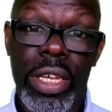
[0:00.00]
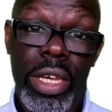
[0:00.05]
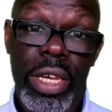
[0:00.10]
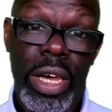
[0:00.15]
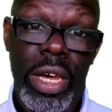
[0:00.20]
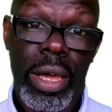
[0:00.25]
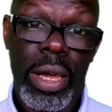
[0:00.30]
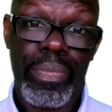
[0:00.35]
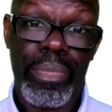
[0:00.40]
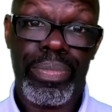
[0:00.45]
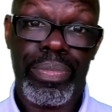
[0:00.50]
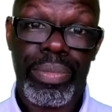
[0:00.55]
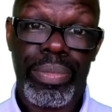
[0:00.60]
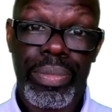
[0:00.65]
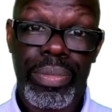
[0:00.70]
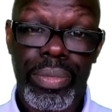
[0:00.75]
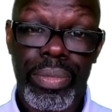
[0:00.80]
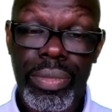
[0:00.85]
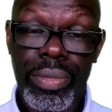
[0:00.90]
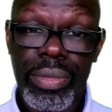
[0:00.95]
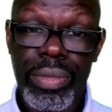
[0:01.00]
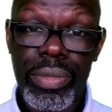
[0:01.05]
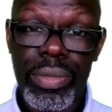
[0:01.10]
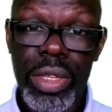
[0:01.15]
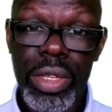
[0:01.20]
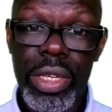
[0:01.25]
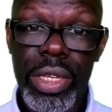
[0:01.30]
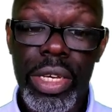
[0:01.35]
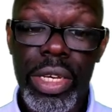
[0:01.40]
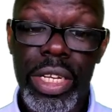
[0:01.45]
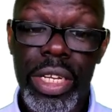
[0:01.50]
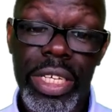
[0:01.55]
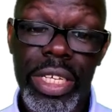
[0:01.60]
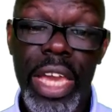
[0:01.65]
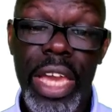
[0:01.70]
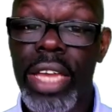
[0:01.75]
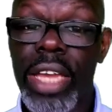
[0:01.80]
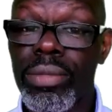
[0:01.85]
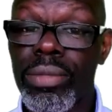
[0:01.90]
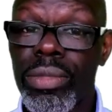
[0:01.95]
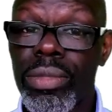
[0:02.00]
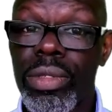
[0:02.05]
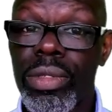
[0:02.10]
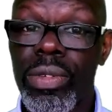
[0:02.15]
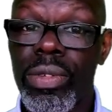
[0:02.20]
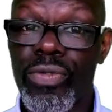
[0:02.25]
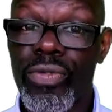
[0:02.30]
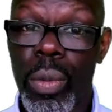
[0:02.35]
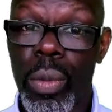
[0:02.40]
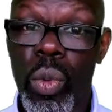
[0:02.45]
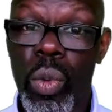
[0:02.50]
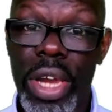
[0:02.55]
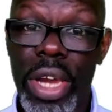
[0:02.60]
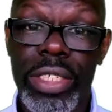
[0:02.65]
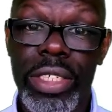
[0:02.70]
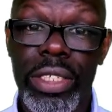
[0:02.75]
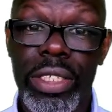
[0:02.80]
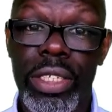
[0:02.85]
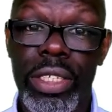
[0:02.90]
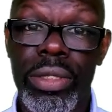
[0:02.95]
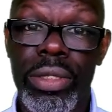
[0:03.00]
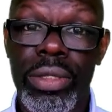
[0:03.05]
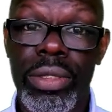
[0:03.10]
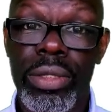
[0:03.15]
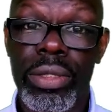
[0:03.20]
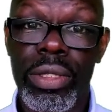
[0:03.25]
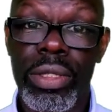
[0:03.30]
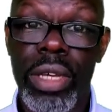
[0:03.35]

And again, from a Western